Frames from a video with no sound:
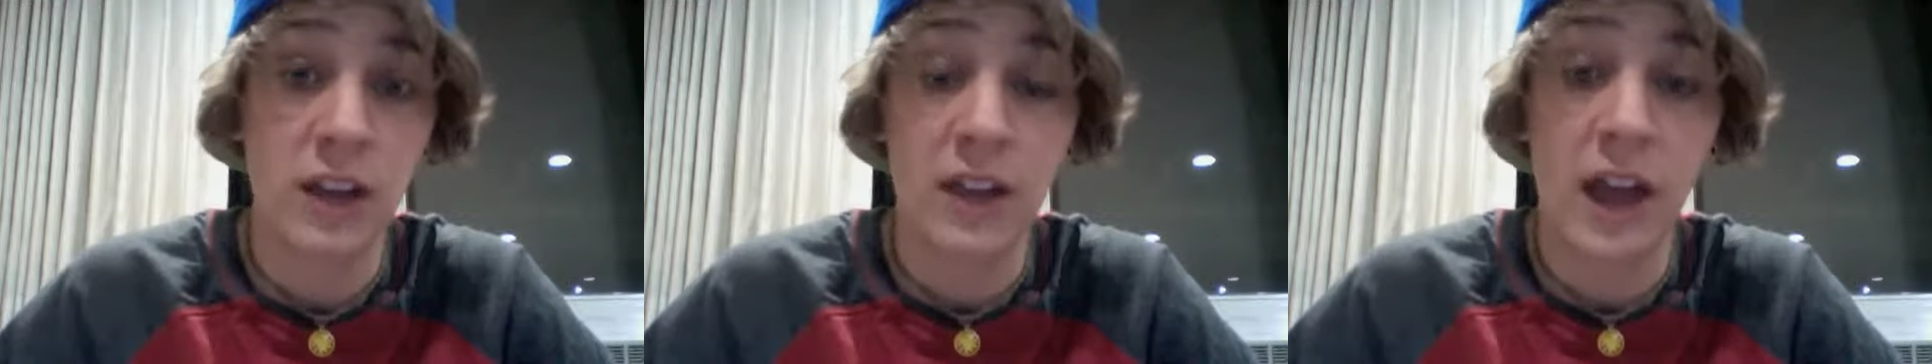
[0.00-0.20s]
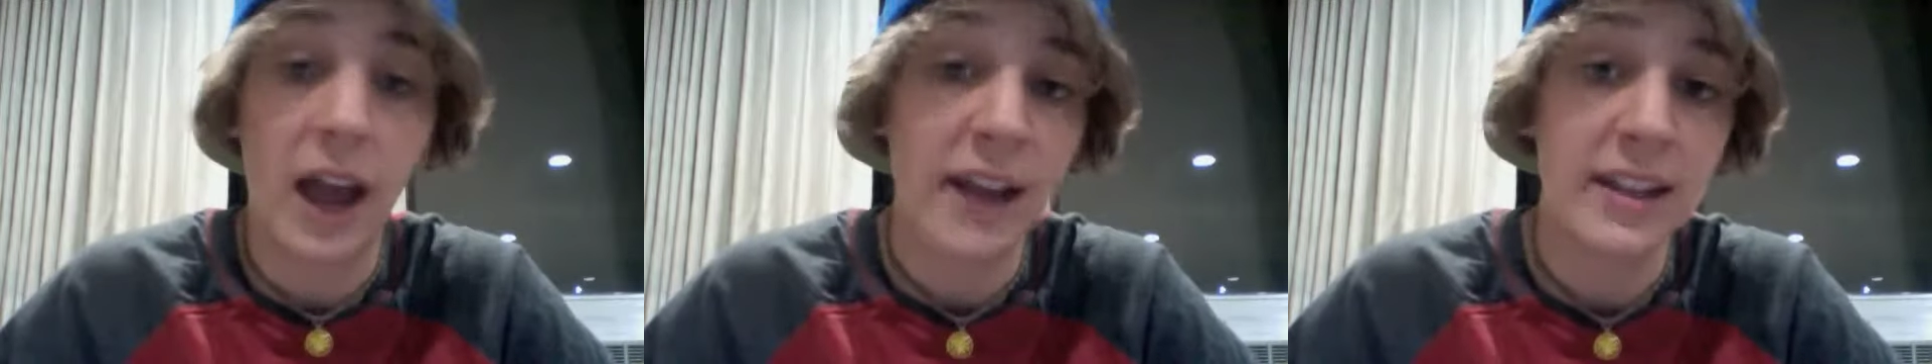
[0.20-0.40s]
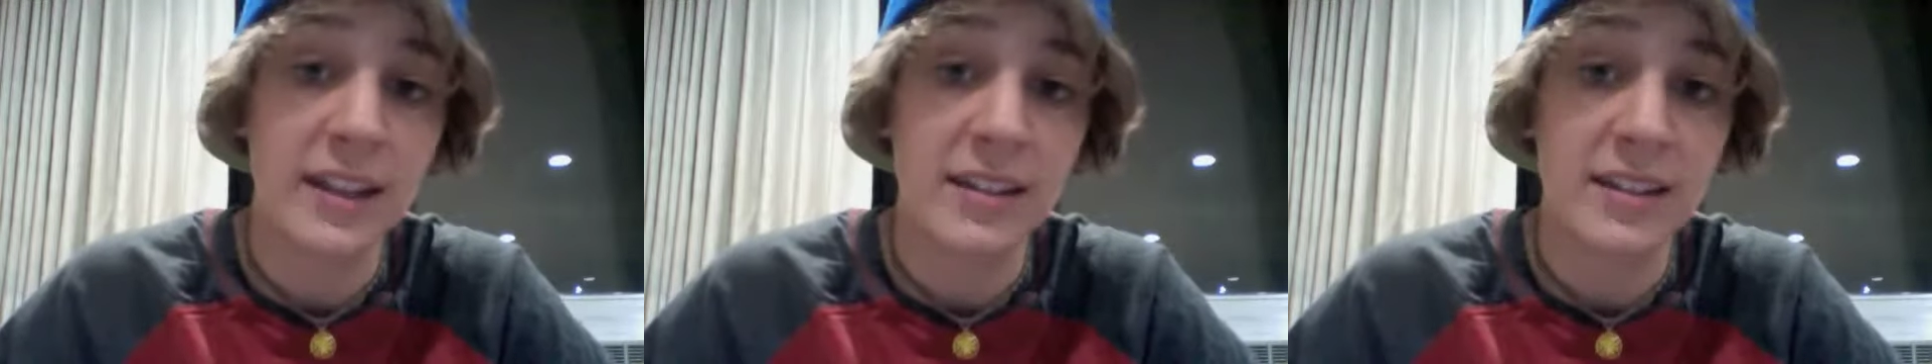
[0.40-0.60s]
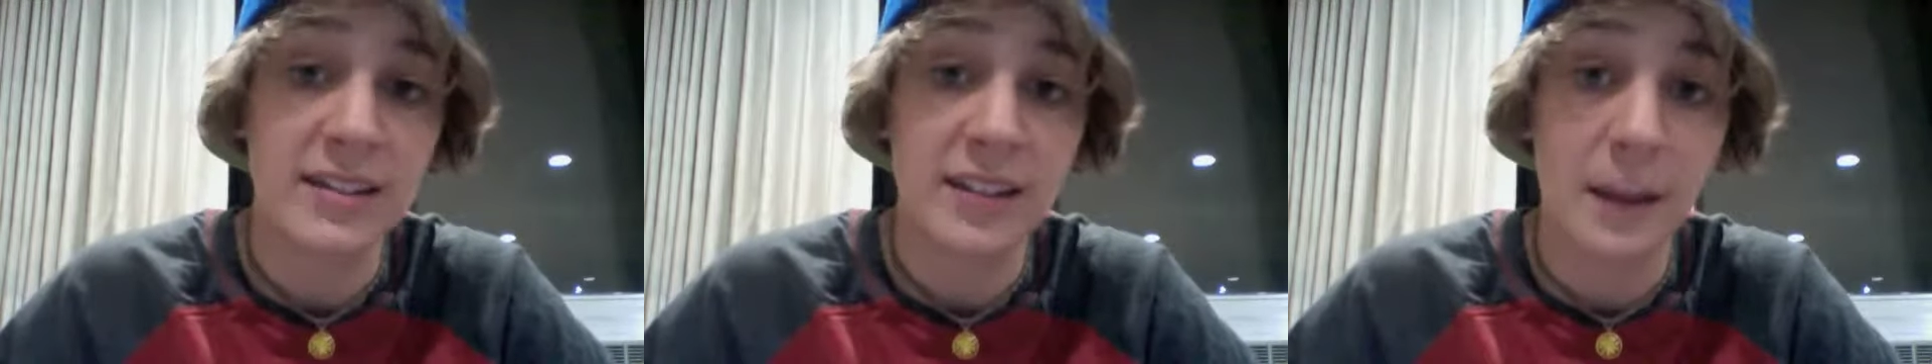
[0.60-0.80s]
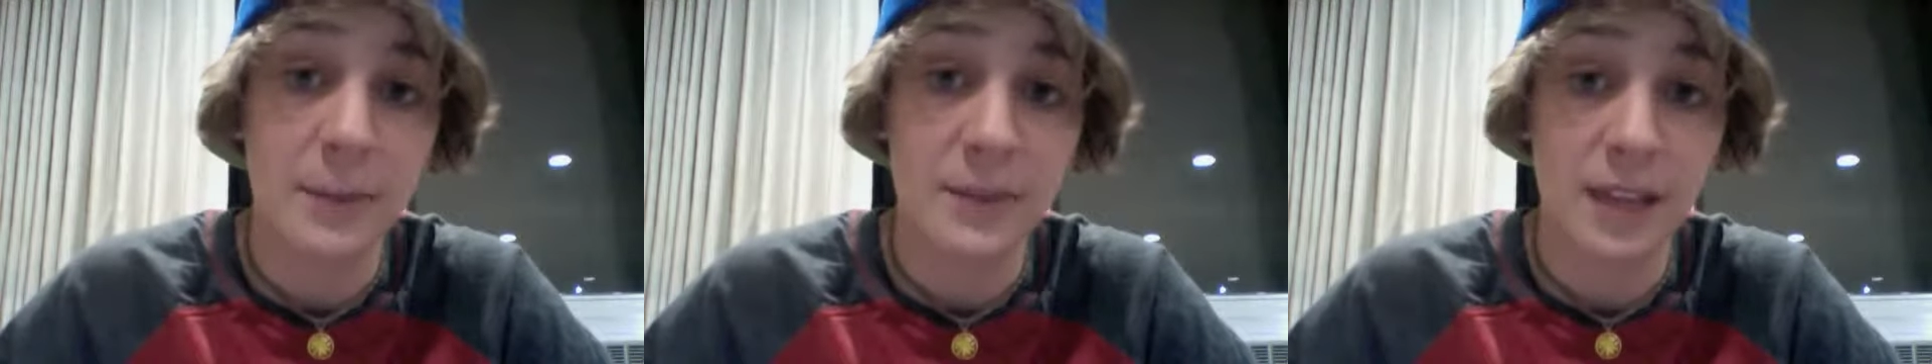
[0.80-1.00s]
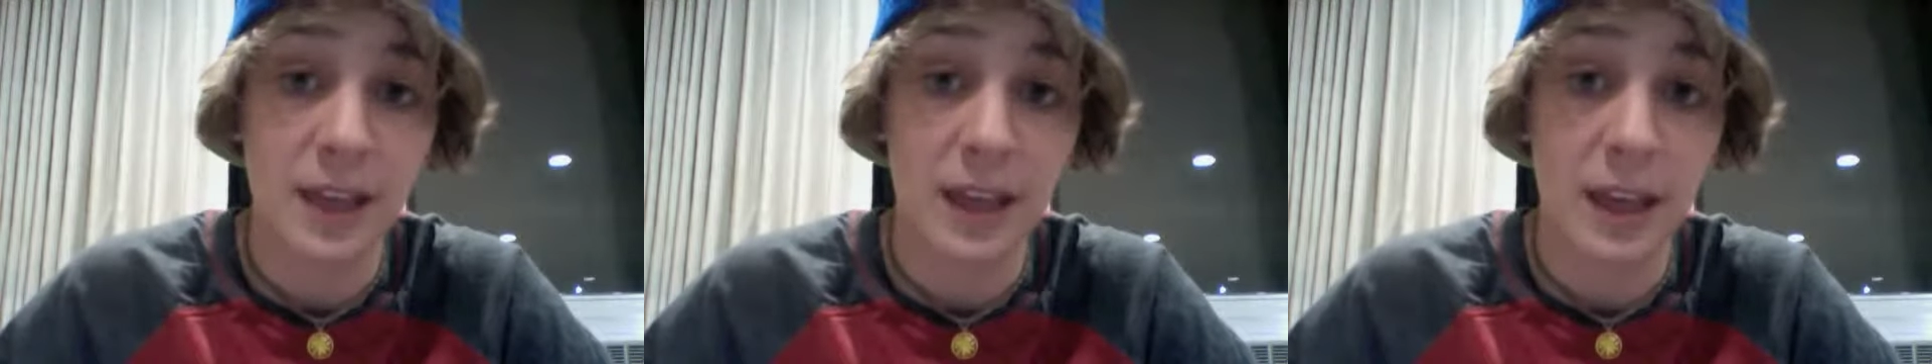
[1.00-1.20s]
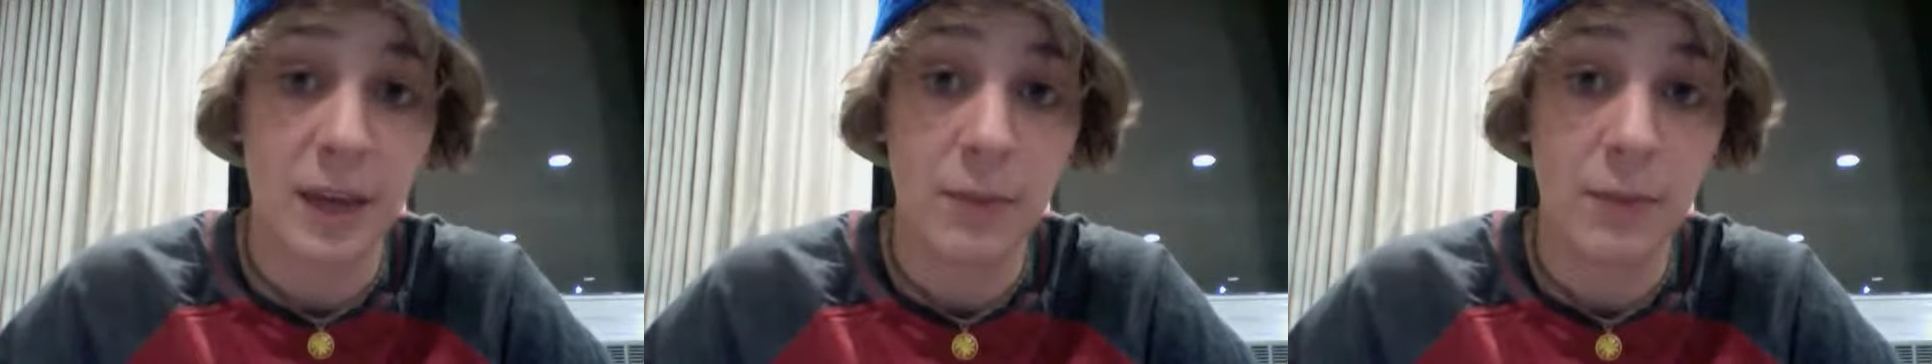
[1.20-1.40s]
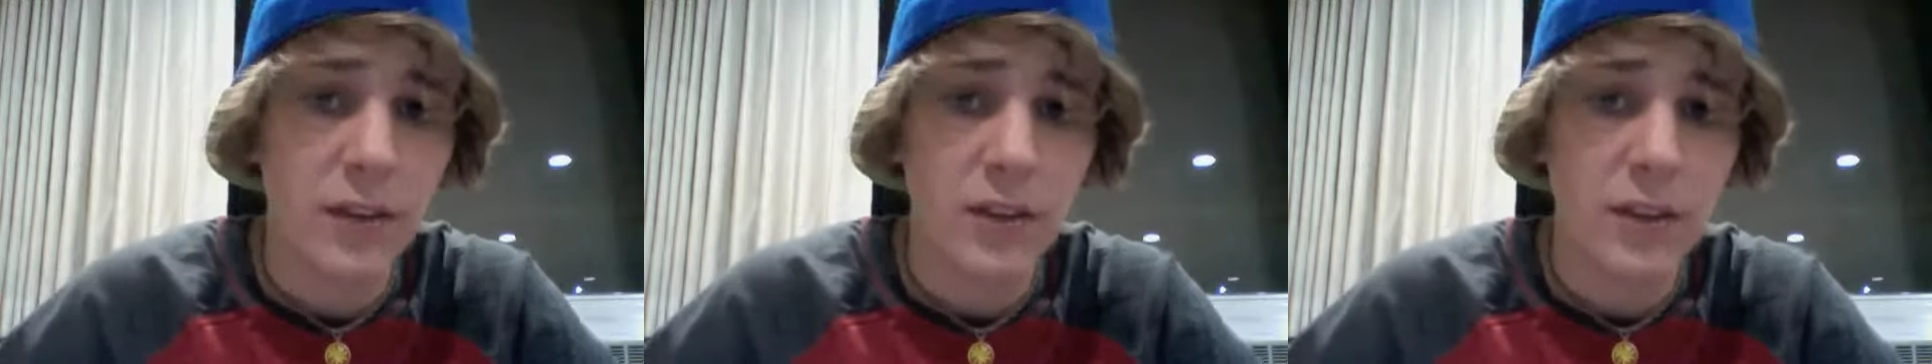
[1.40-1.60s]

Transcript: and that I needed to stop seeing him.